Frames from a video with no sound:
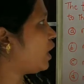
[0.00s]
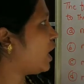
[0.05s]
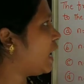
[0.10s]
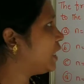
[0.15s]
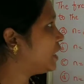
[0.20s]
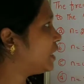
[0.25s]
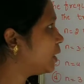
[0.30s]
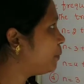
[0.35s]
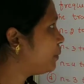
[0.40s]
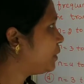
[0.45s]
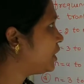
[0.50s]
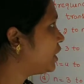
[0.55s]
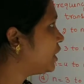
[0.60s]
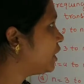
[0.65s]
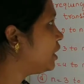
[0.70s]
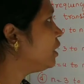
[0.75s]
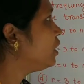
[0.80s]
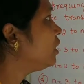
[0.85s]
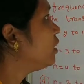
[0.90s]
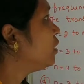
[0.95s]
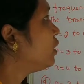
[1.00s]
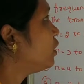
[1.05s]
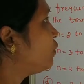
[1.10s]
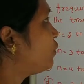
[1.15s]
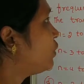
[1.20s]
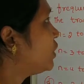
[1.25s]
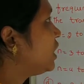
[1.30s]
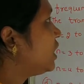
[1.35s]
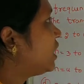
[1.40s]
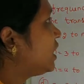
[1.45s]
light emitted
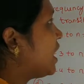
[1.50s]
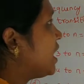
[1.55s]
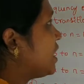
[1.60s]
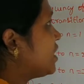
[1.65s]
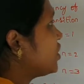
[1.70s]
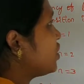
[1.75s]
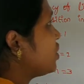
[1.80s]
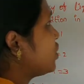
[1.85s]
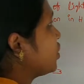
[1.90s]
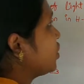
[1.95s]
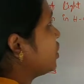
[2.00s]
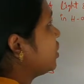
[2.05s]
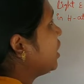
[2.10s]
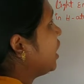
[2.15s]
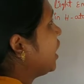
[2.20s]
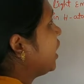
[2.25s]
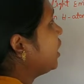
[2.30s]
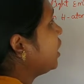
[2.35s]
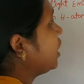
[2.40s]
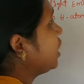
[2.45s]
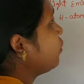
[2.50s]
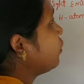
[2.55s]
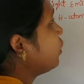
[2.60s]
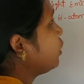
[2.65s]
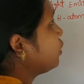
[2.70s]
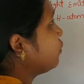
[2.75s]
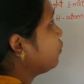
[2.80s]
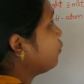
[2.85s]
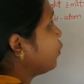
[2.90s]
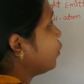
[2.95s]
for the transition n
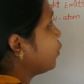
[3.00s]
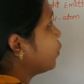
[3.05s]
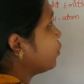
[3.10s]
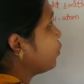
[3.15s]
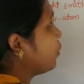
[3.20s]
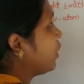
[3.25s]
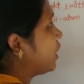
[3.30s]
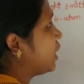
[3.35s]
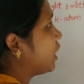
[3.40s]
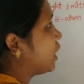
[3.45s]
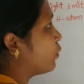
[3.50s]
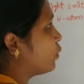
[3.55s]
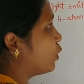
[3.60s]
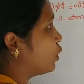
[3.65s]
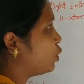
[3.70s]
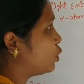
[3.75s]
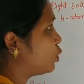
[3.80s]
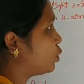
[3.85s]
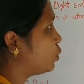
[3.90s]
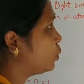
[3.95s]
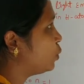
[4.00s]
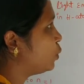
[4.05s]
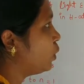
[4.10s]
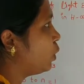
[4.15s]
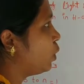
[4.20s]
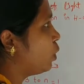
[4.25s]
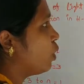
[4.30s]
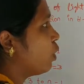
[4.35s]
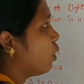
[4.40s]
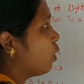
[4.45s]
equal to 4 to n equal to
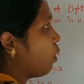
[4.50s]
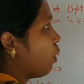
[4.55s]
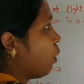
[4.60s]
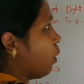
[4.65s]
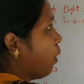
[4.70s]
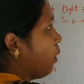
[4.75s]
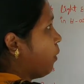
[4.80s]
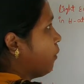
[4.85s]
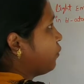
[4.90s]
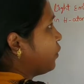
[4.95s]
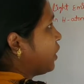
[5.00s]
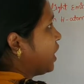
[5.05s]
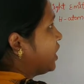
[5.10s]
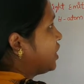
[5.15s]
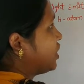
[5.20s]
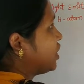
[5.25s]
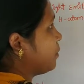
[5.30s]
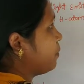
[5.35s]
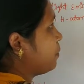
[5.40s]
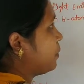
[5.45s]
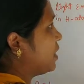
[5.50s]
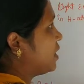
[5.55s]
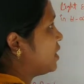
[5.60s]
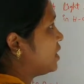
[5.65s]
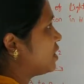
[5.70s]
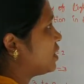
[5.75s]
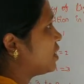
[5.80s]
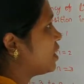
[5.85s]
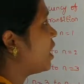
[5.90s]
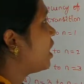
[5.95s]
2 of He
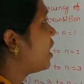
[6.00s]
plus